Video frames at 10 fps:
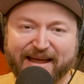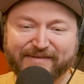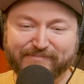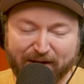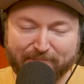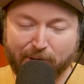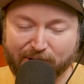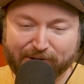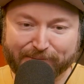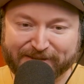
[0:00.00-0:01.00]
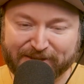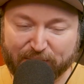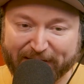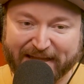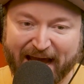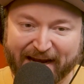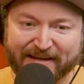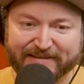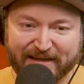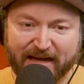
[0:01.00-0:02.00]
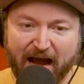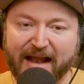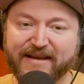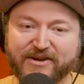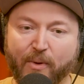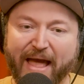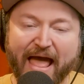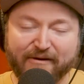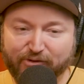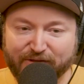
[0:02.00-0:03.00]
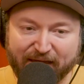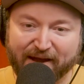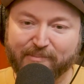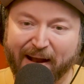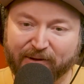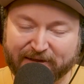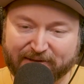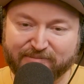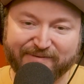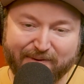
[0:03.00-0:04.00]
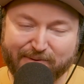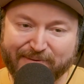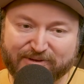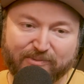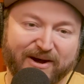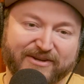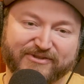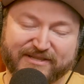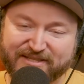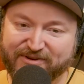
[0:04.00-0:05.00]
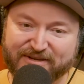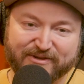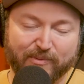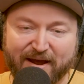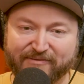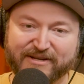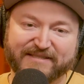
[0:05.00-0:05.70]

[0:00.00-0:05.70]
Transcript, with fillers: if my partner was doing that, like I need to know everything about like the movie I'm about to watch or the series or whatever it is.